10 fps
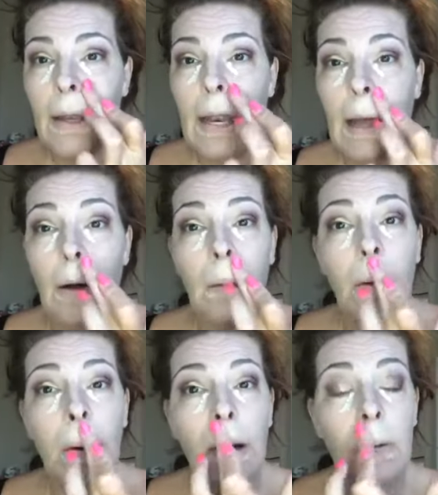Now,
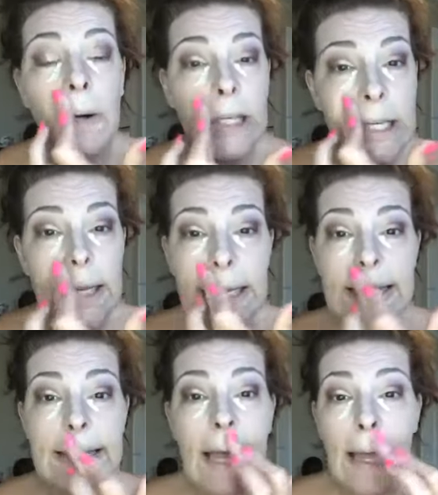once you get
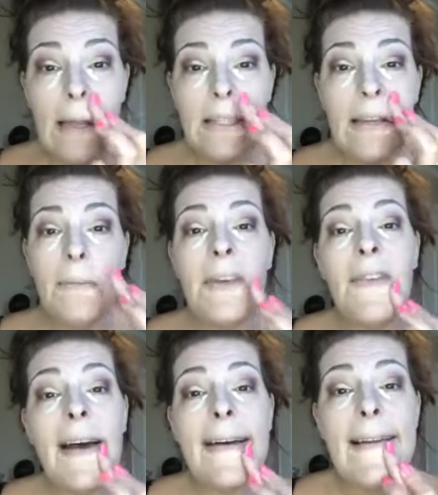it set, it's going to be
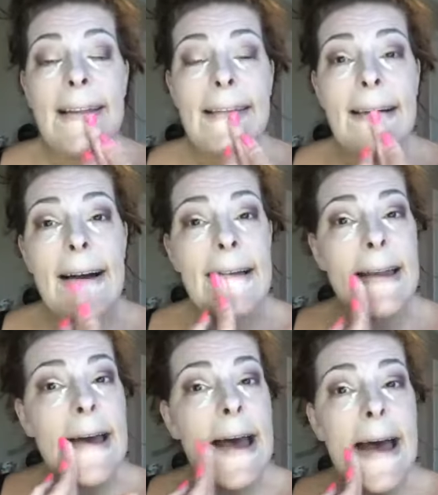fine. It's not
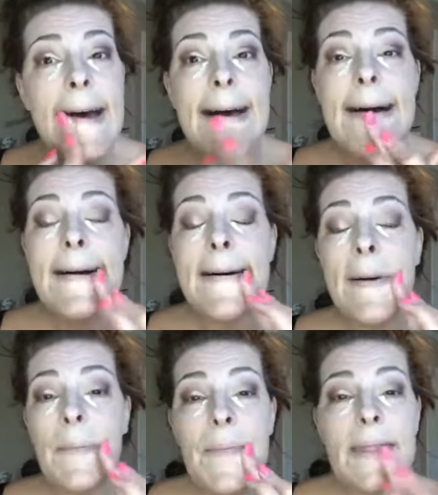going
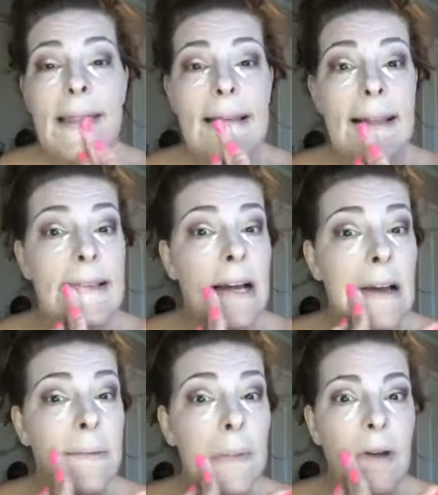
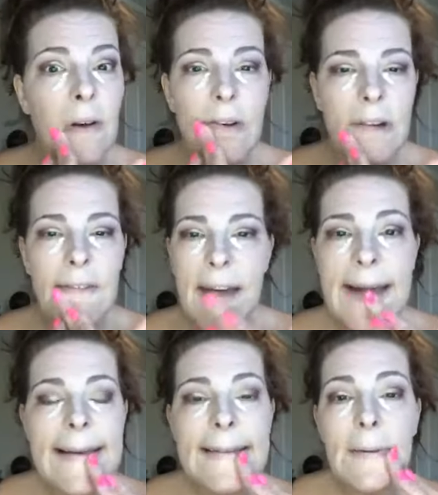to move on your
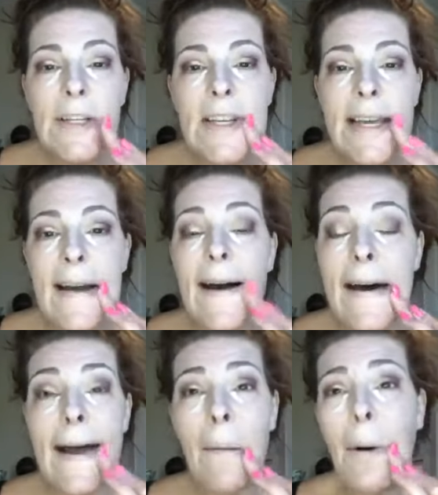face once you get
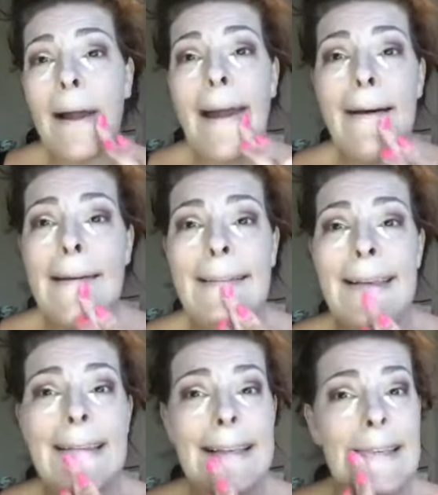hot. I work out in
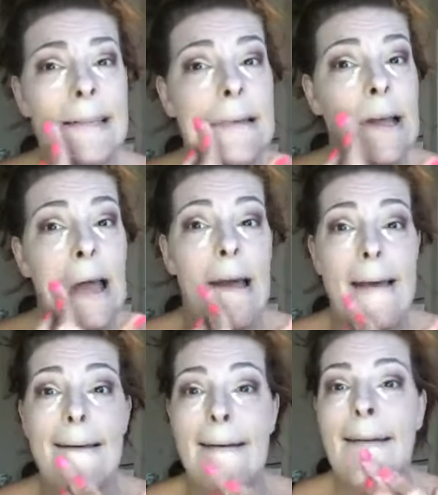this,
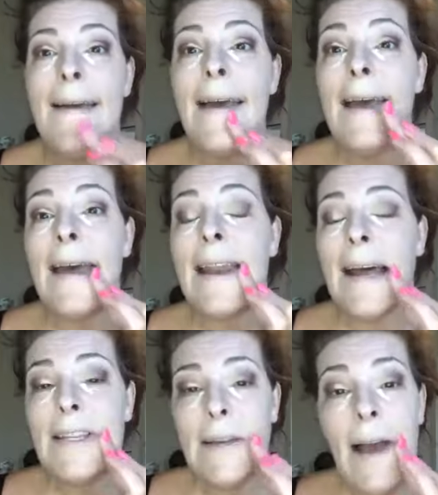and
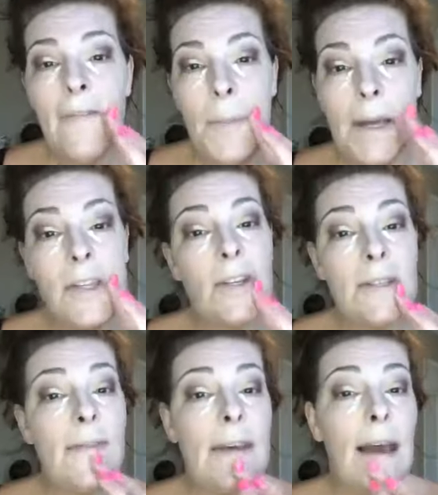I do have
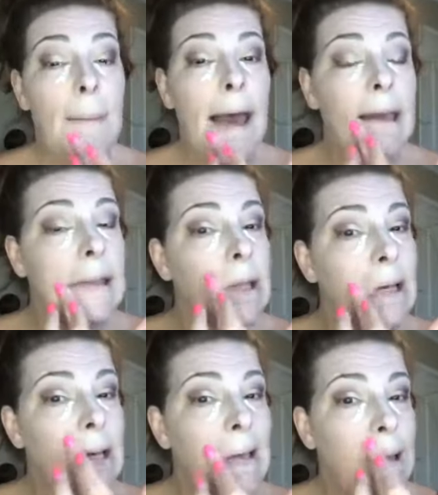pictures. If you go back and
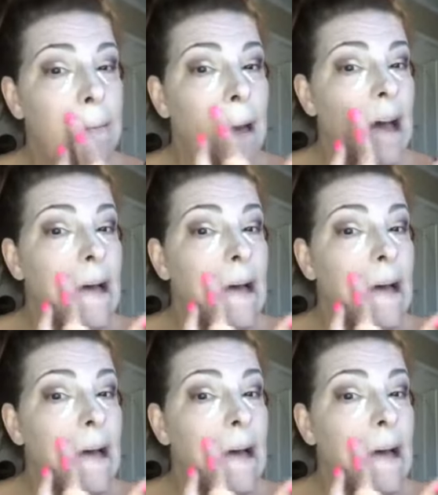look in